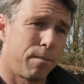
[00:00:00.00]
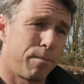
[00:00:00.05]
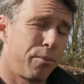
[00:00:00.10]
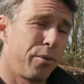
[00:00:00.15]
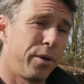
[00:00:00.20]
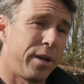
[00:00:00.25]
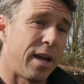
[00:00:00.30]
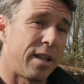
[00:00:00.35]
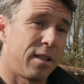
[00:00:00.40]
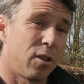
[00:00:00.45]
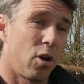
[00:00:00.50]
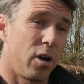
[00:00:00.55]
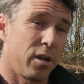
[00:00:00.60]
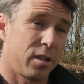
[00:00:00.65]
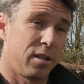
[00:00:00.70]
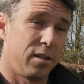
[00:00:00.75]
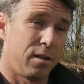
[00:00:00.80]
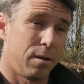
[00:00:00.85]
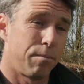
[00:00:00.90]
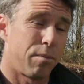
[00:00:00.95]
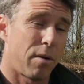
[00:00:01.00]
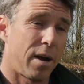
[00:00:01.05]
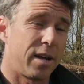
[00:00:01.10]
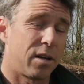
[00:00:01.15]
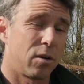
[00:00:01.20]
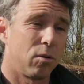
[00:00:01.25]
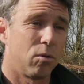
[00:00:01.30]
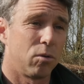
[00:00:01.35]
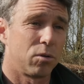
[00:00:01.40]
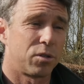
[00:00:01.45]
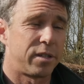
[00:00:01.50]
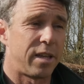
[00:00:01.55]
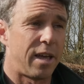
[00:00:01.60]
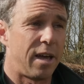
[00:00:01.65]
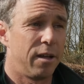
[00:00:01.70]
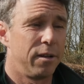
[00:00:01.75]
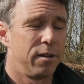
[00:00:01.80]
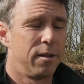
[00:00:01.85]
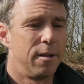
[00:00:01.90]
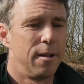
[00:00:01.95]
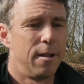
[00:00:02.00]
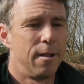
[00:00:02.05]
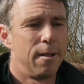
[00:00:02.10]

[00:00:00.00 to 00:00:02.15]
pretty unlikely to break a horse down.